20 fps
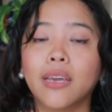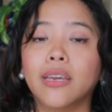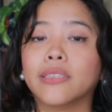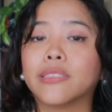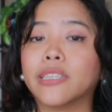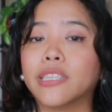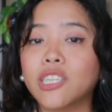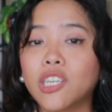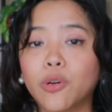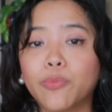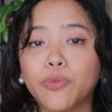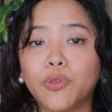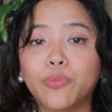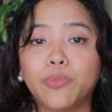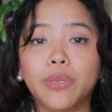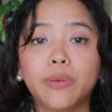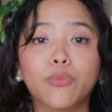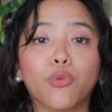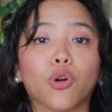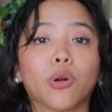is going to help you
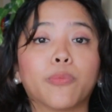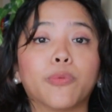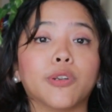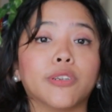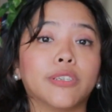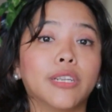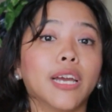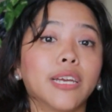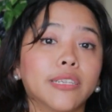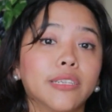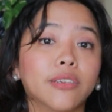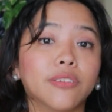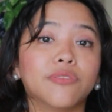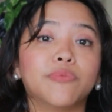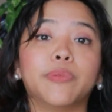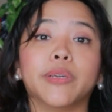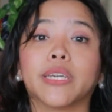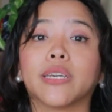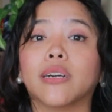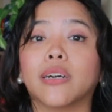be more
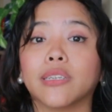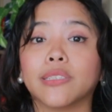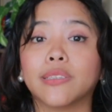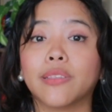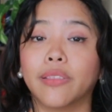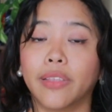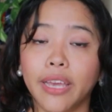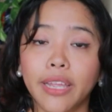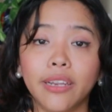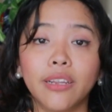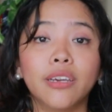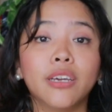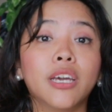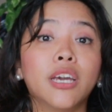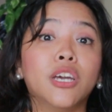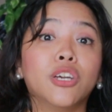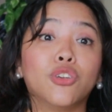productive, because then